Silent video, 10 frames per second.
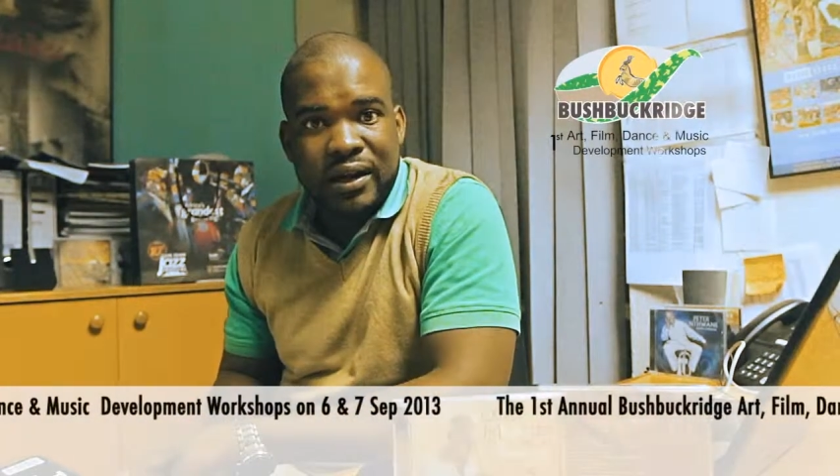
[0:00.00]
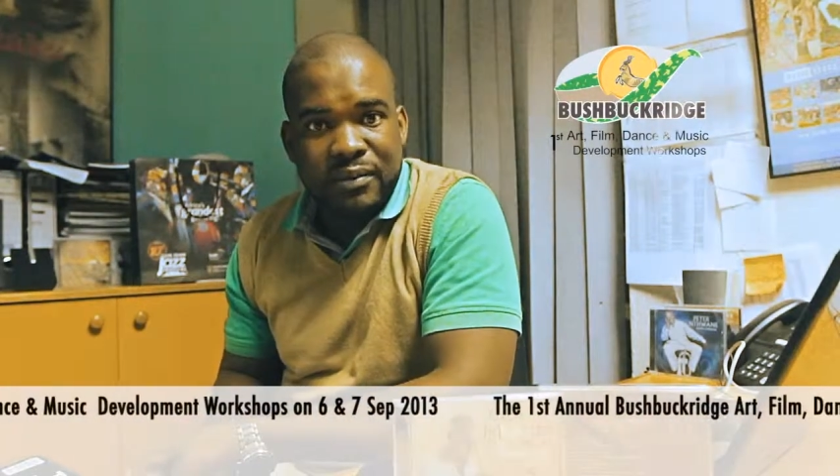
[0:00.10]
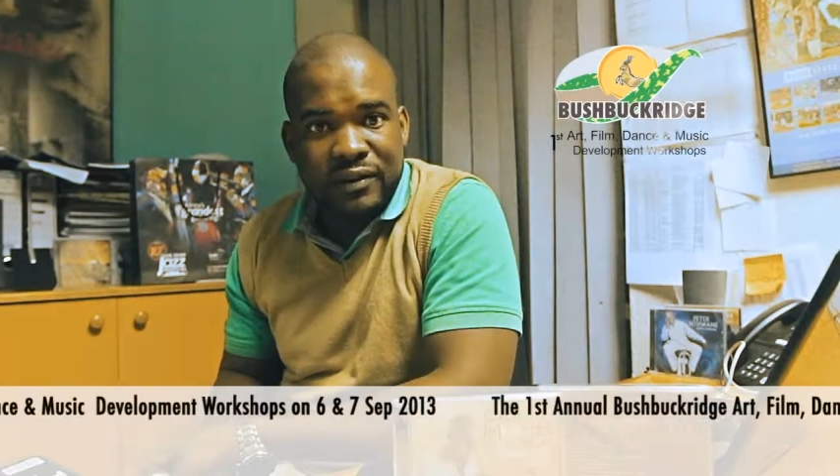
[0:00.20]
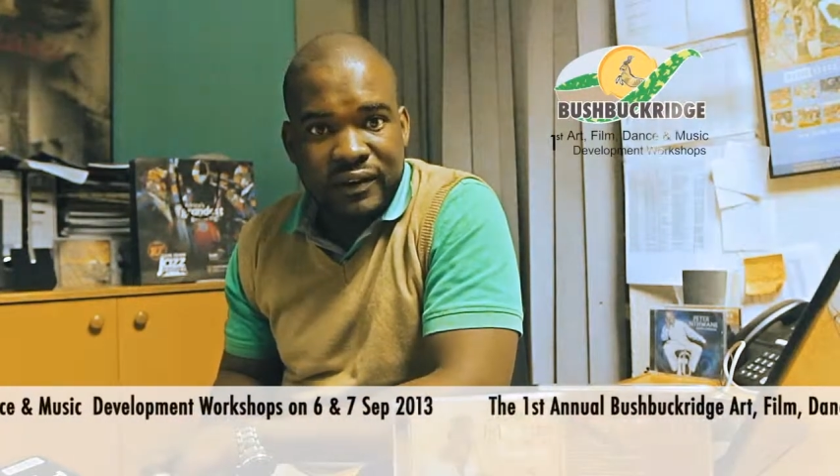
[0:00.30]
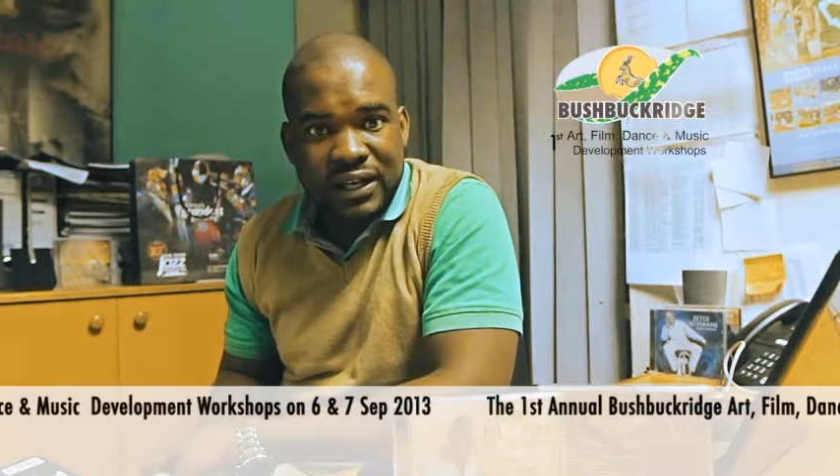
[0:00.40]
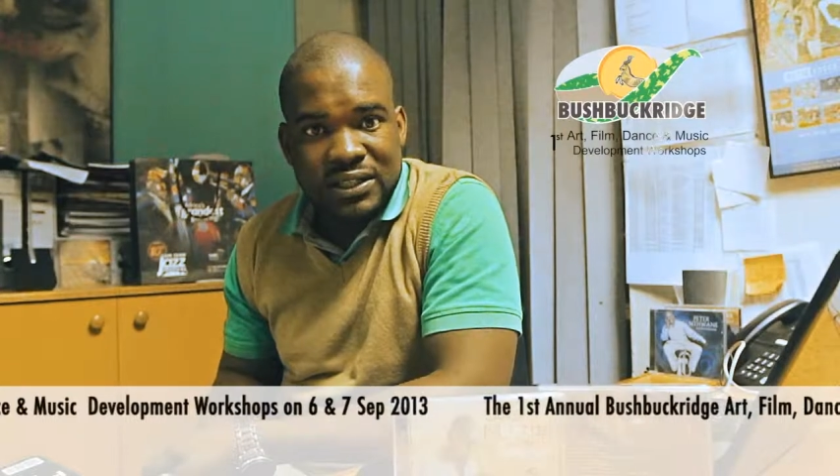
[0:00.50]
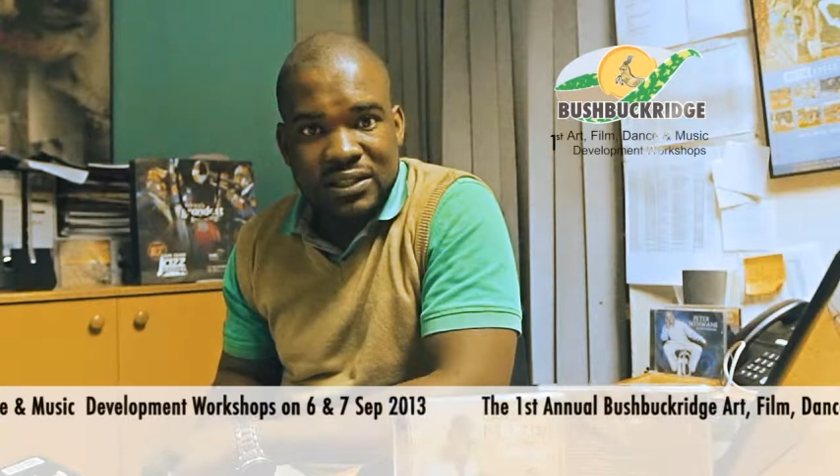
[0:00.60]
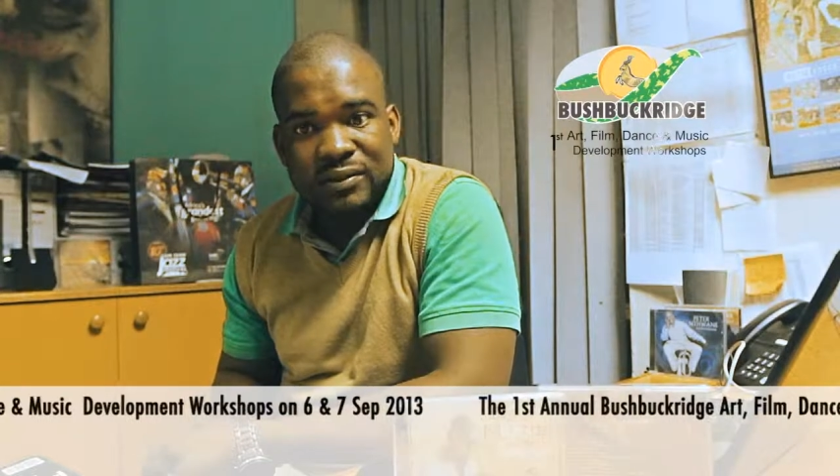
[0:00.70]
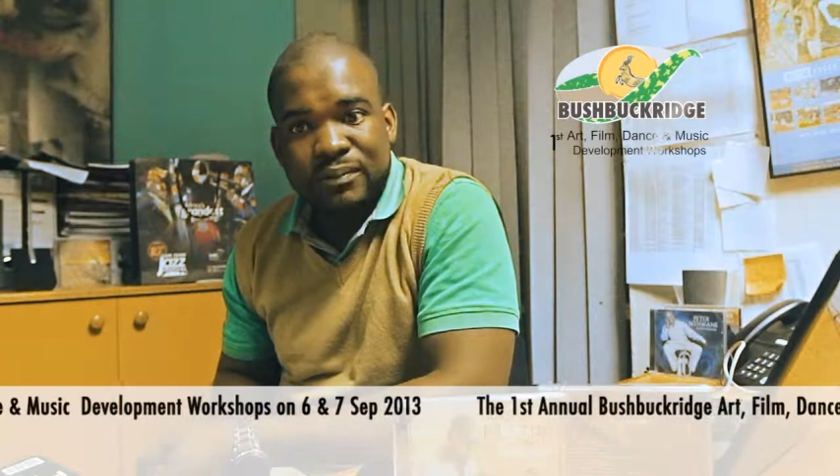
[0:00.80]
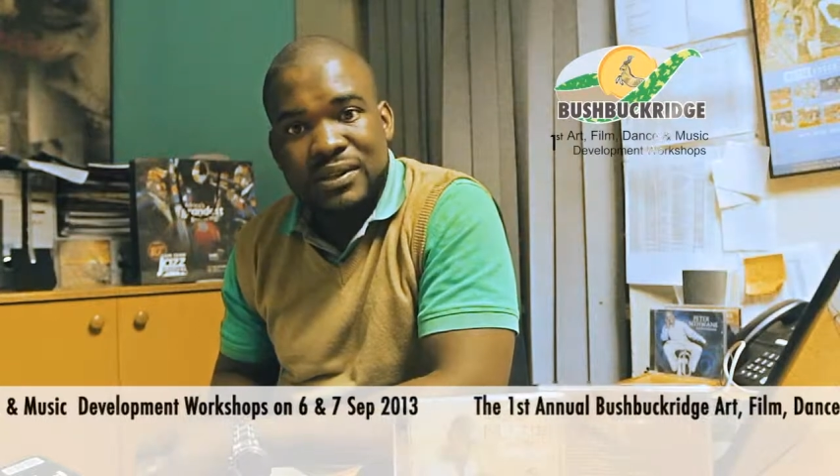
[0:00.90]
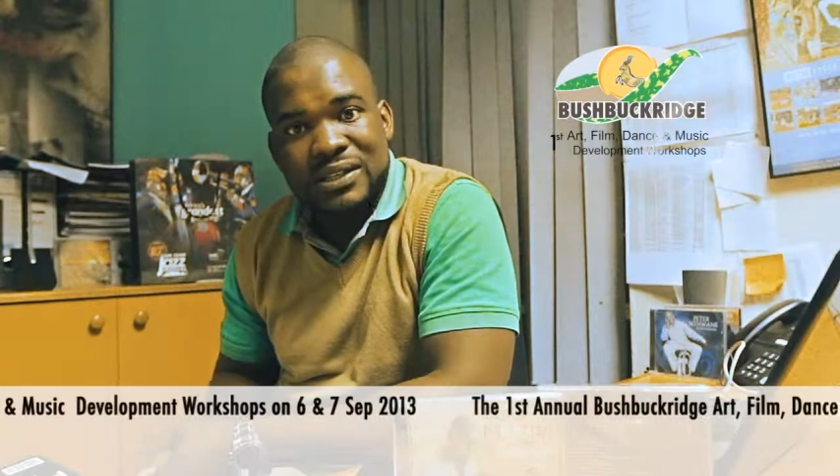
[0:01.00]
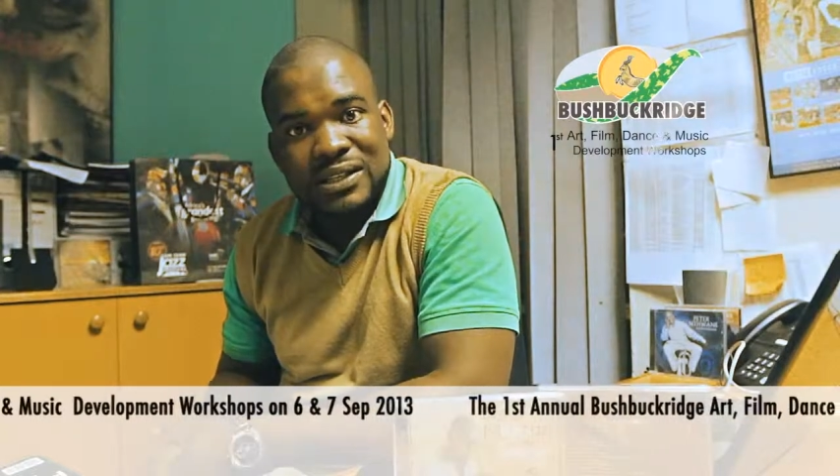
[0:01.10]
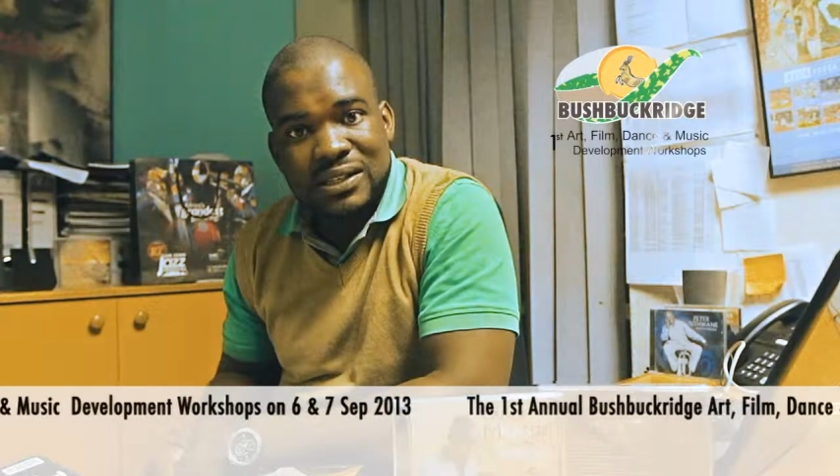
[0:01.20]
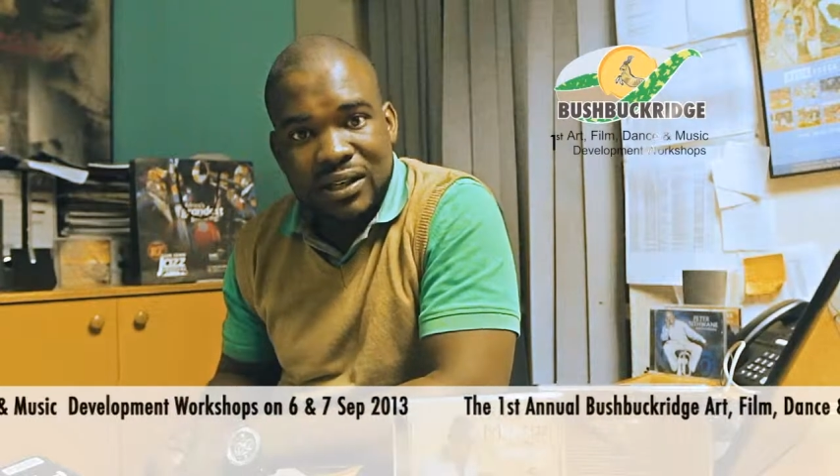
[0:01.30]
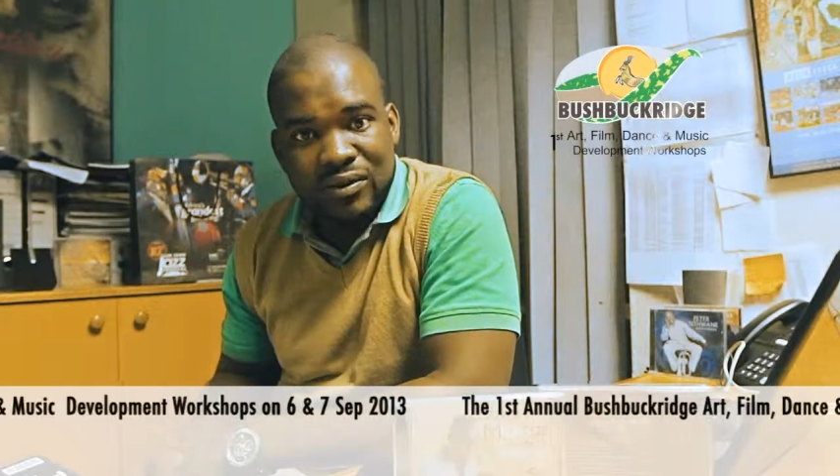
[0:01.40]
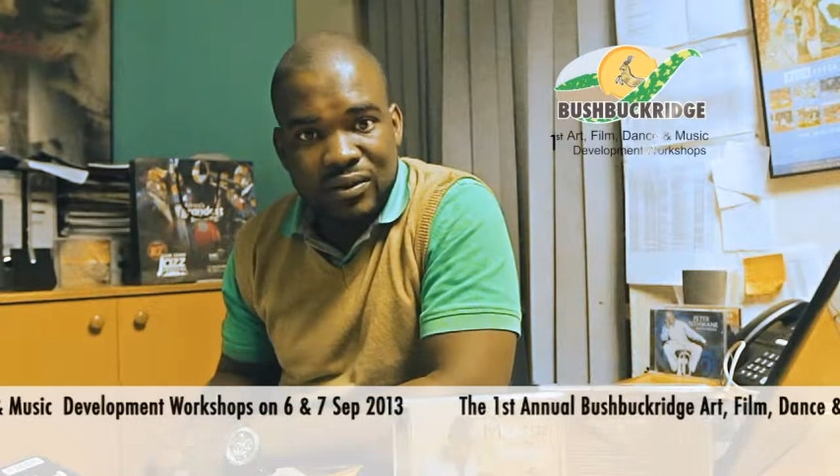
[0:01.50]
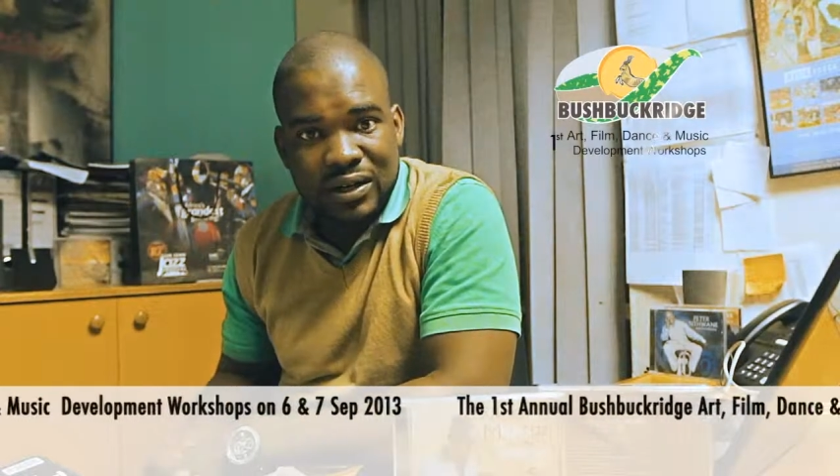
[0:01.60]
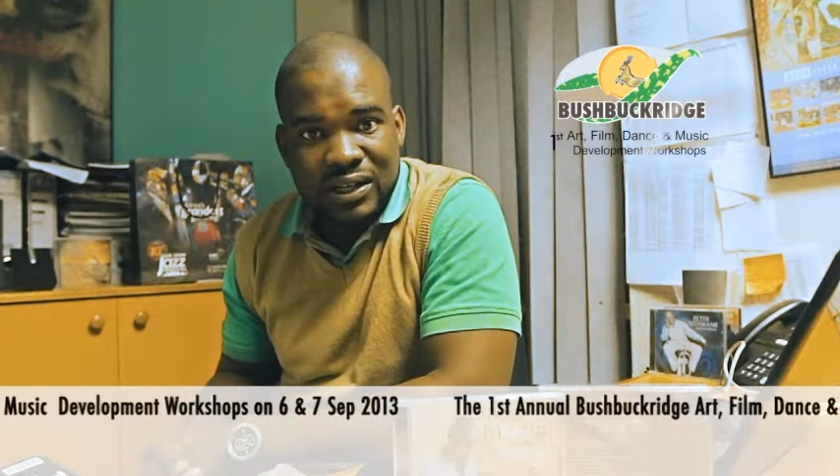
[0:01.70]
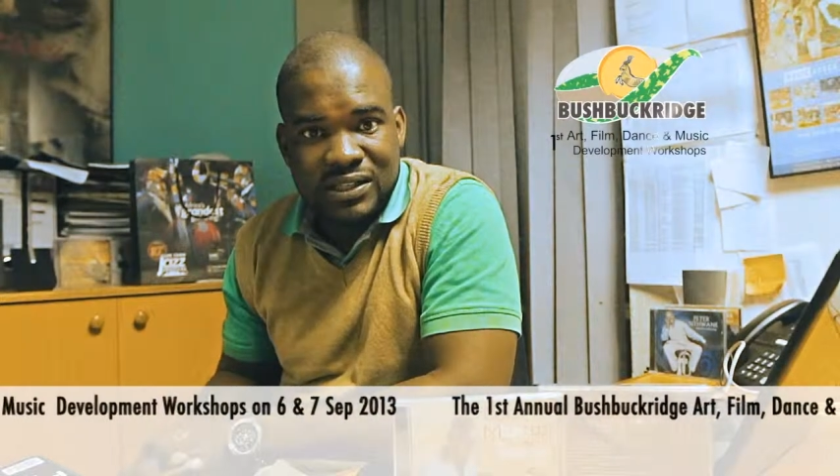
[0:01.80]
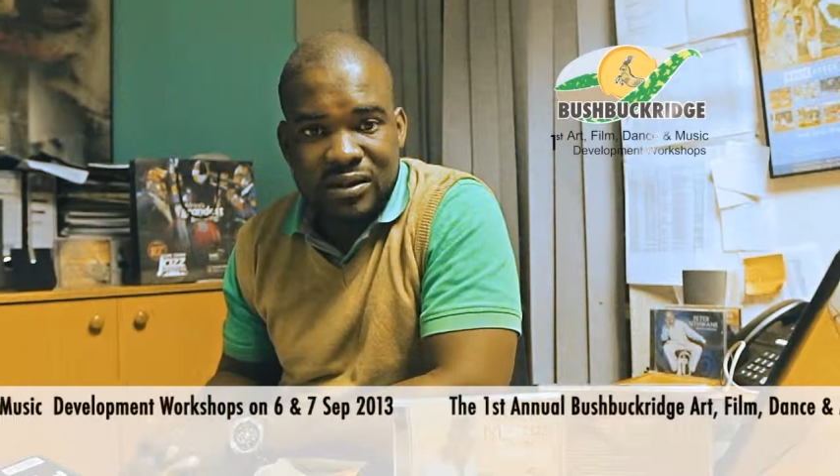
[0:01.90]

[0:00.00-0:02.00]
I'm inviting business stakeholders,